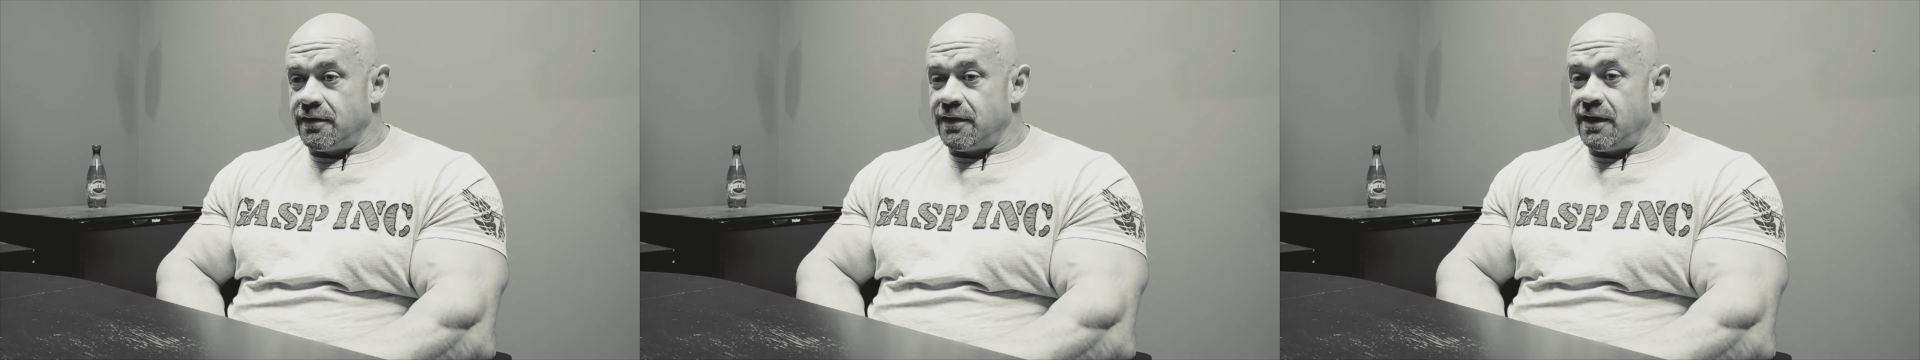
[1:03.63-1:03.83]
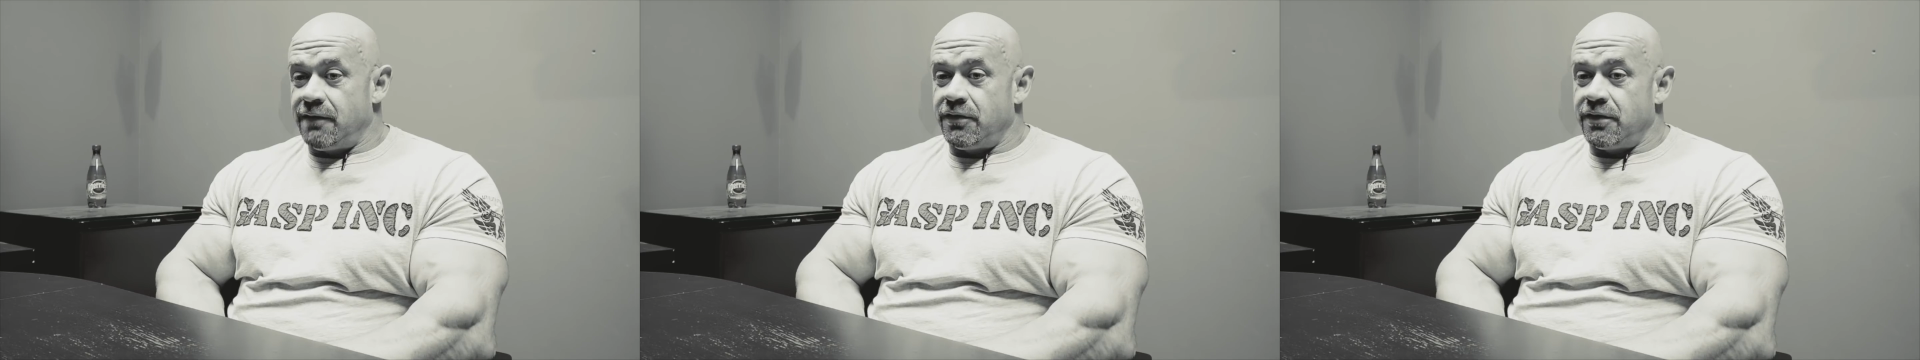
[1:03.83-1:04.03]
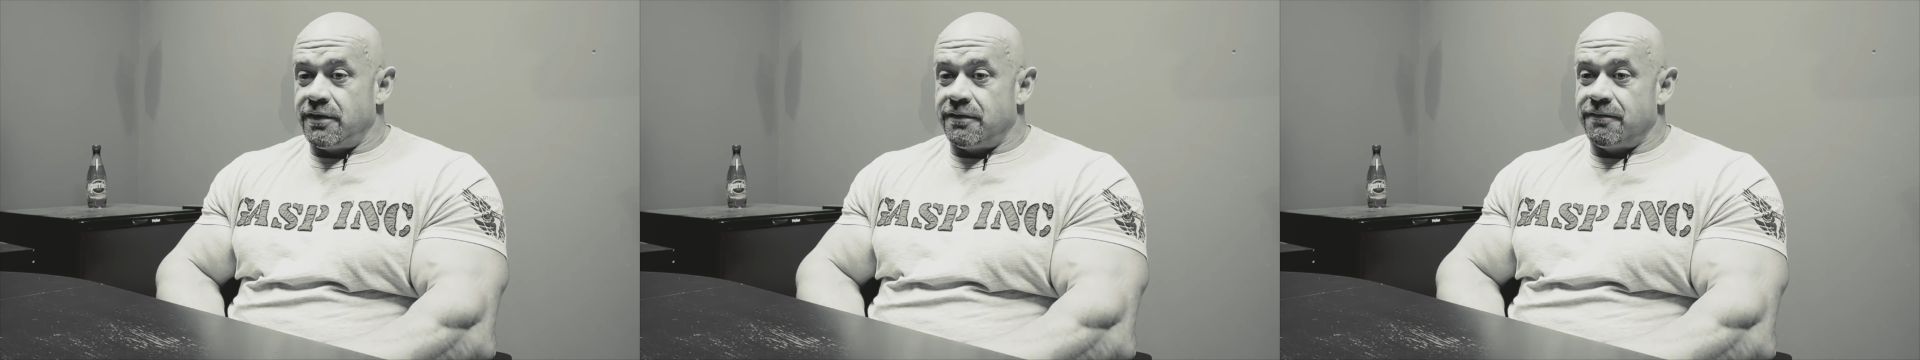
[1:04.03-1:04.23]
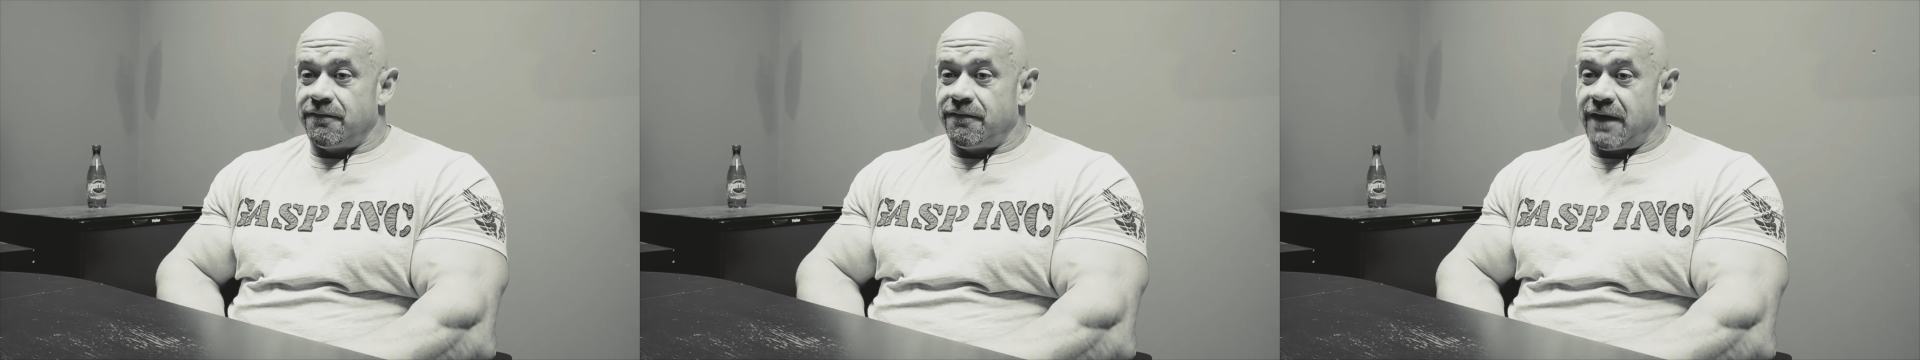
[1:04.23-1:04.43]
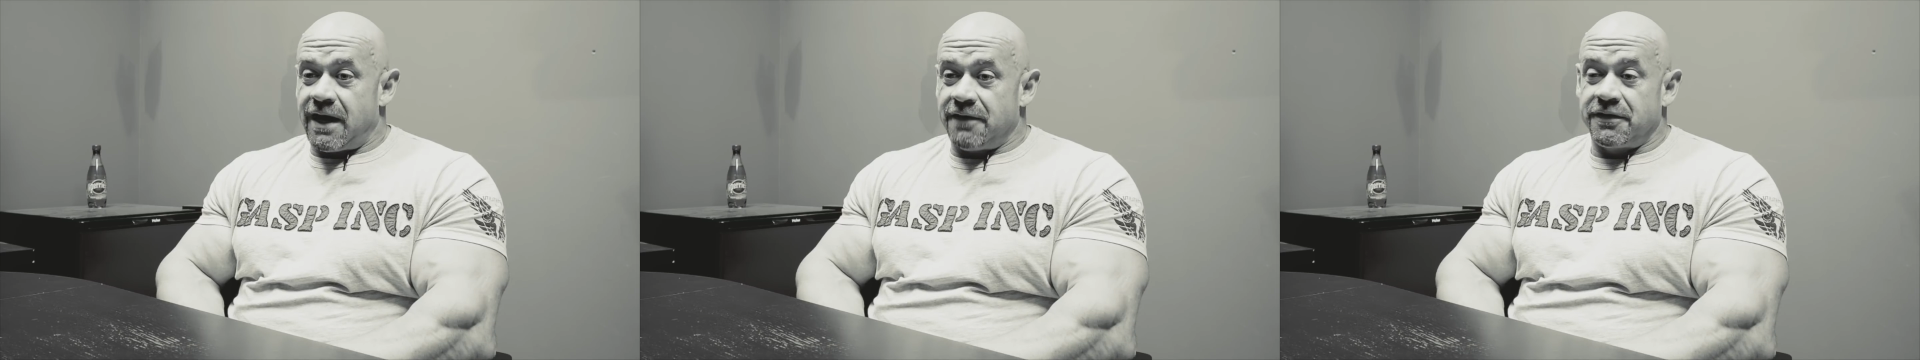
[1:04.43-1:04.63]
every
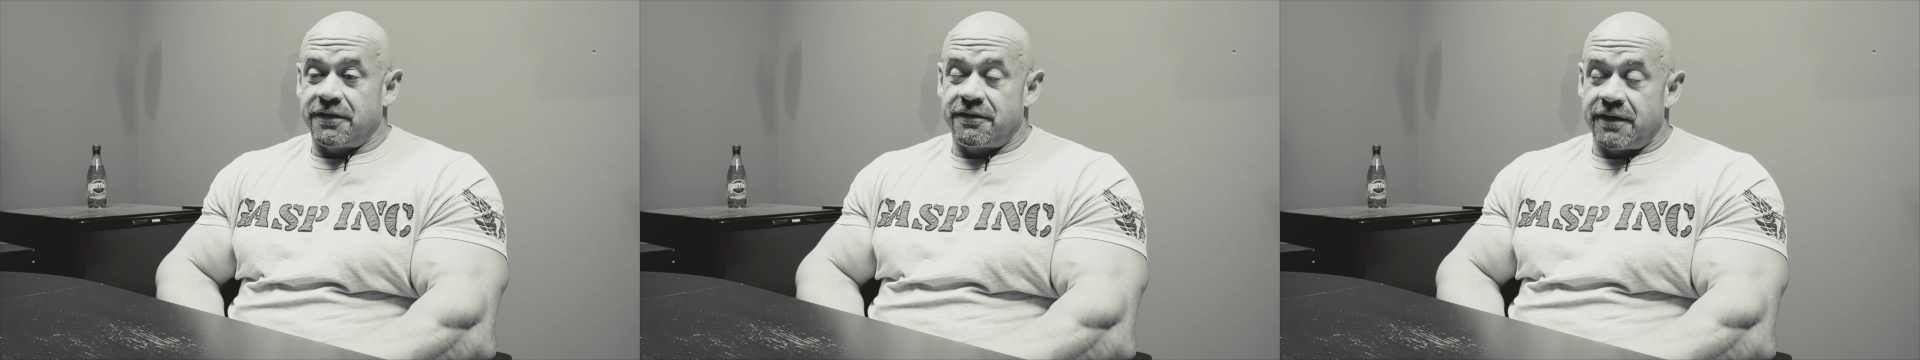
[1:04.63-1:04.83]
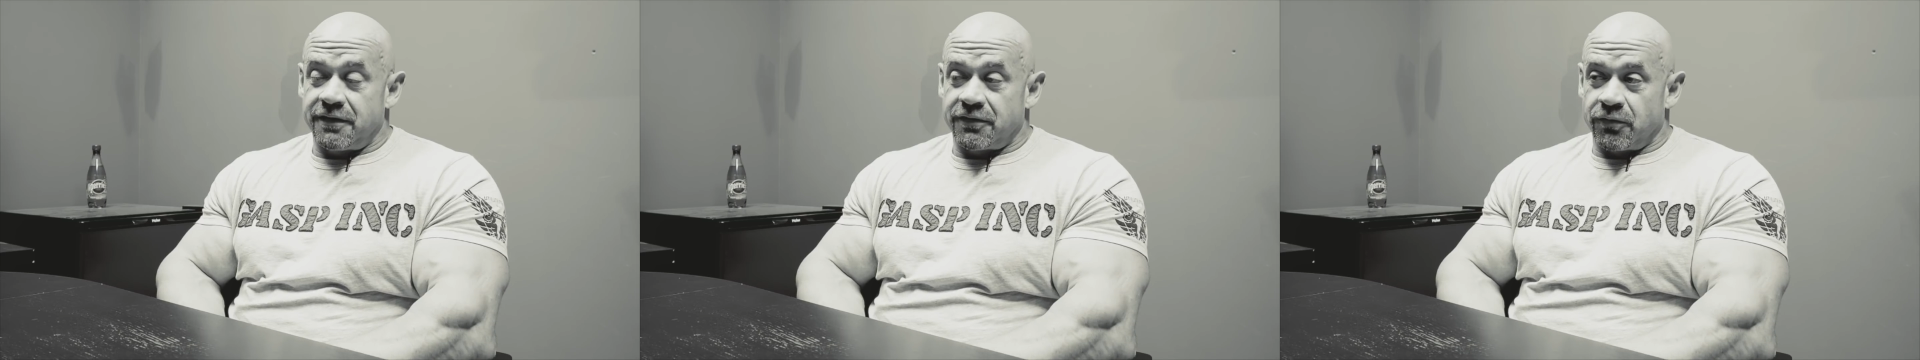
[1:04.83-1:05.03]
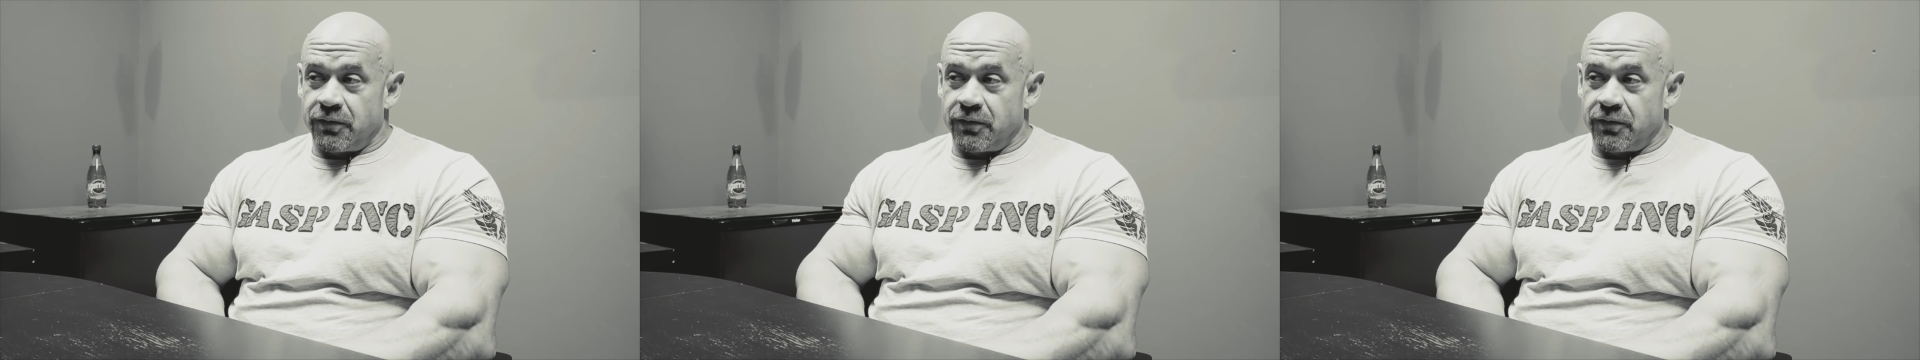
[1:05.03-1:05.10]
5-6 days a